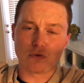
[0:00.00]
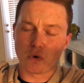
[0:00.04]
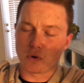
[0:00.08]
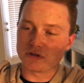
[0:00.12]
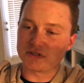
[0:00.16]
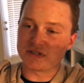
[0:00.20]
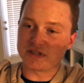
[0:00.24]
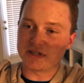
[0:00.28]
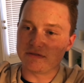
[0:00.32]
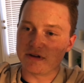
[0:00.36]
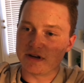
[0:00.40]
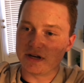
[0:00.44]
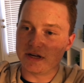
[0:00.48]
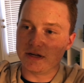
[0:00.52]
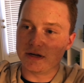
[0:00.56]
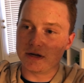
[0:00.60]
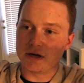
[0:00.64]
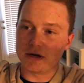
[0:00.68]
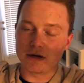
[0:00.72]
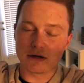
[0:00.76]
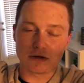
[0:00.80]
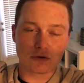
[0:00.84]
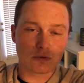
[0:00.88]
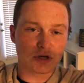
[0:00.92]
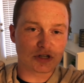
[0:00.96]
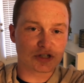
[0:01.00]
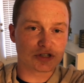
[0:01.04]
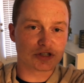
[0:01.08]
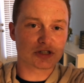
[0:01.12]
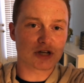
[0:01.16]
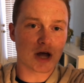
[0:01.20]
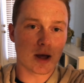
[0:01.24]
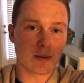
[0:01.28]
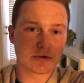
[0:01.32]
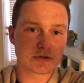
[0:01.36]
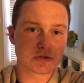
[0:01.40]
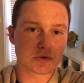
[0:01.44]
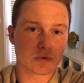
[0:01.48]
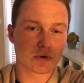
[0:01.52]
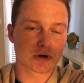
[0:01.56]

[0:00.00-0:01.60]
course, leave any questions, comments,